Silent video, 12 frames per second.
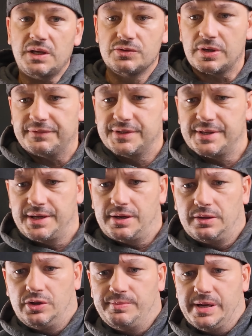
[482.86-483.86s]
So I have to sit here a
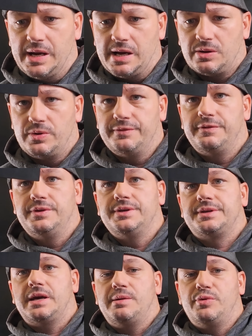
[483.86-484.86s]
little bit awkward for this
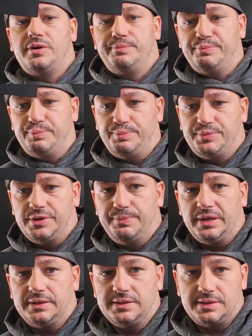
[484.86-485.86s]
camera to
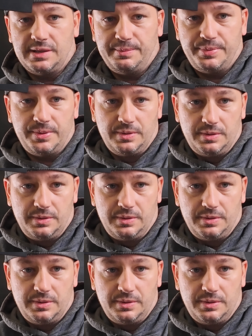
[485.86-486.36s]
pick this up